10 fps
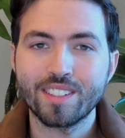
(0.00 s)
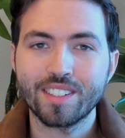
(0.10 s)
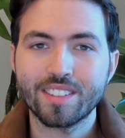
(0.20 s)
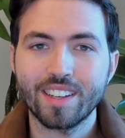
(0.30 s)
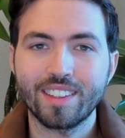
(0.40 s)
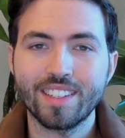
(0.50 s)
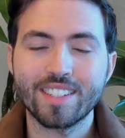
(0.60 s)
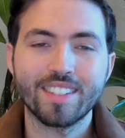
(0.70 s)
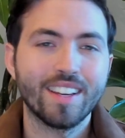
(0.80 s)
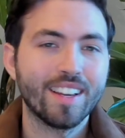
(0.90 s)
just like
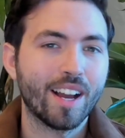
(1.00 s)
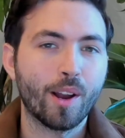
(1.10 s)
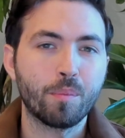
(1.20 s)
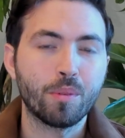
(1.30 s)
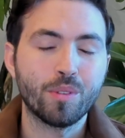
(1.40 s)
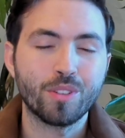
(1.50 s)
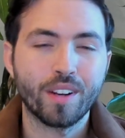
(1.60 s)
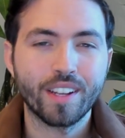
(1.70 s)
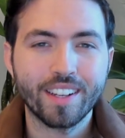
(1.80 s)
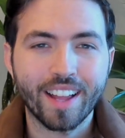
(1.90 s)
this. I hope you enjoyed
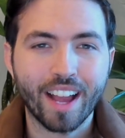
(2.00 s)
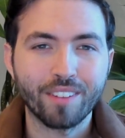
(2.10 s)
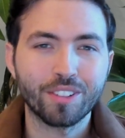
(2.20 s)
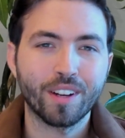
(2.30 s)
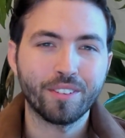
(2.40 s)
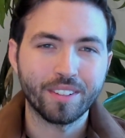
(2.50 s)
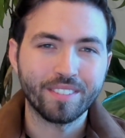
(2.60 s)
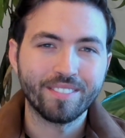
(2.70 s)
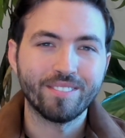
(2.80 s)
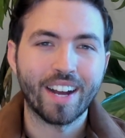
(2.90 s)
it. Have a great one.
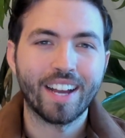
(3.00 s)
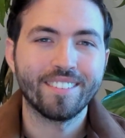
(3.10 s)
Bye.